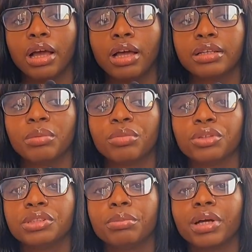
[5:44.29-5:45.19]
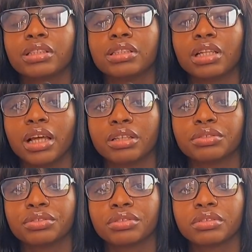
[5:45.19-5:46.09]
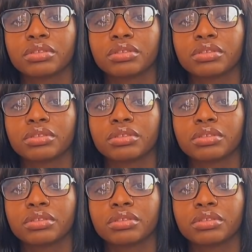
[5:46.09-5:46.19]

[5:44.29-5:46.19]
and then brought it back to life.